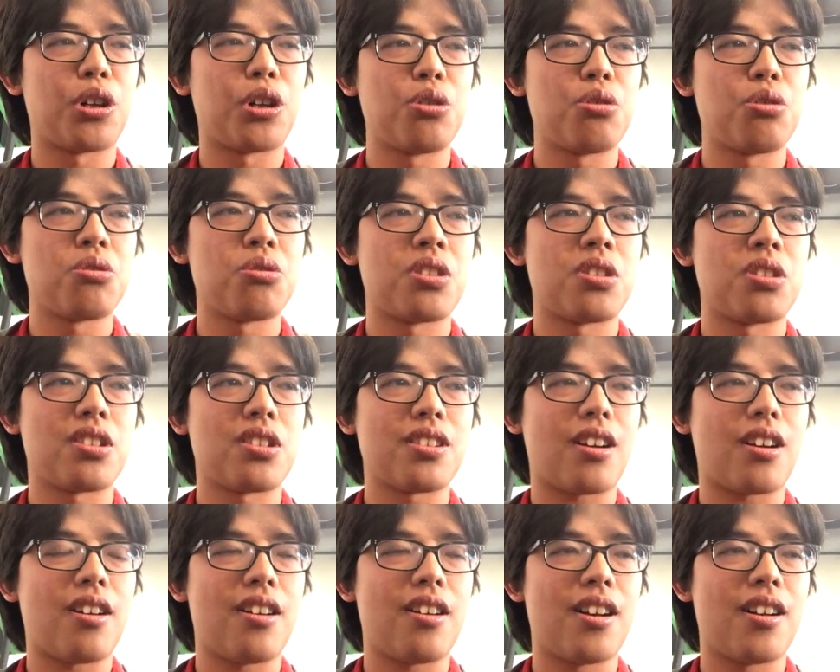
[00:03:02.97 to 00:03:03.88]
the
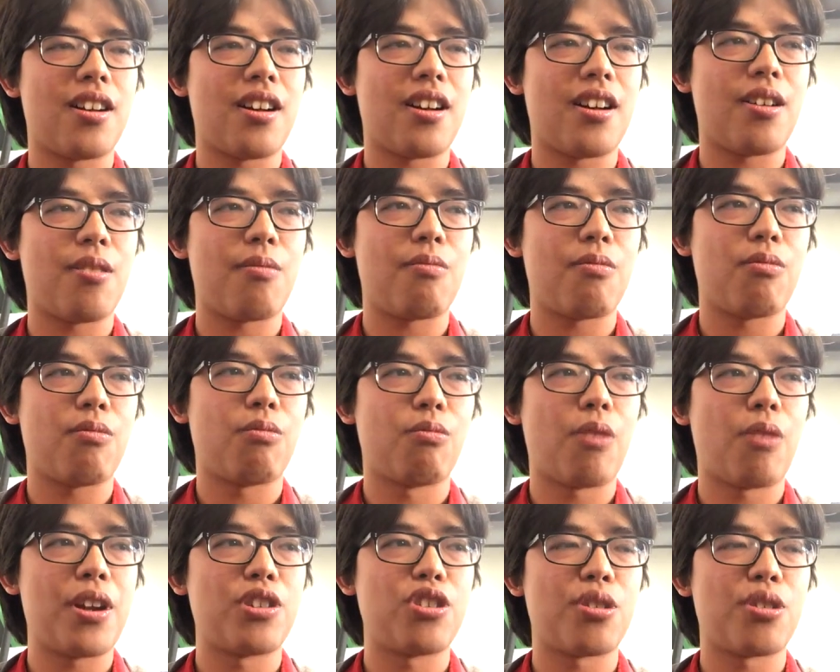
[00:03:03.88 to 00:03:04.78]
clues
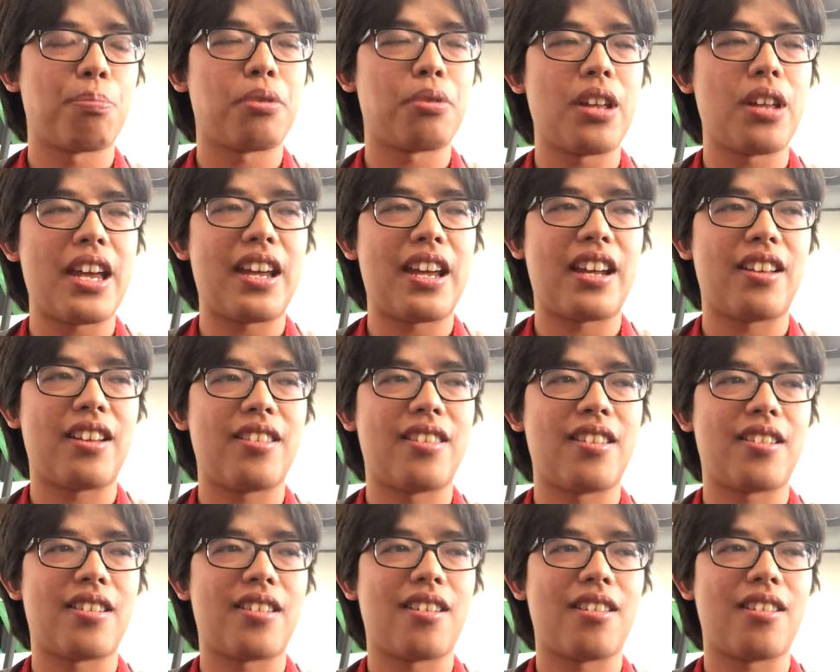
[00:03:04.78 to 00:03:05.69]
when you're
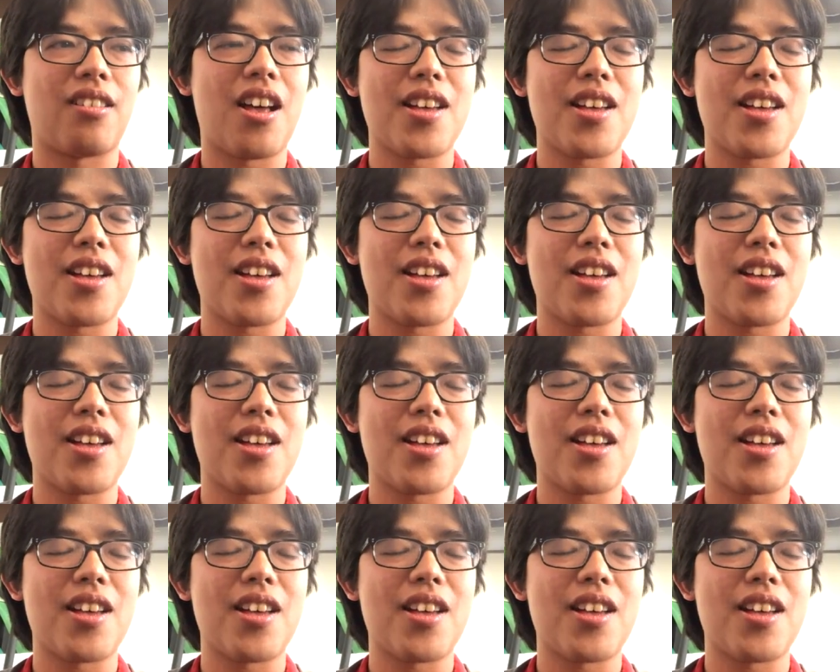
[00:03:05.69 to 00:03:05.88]
playing,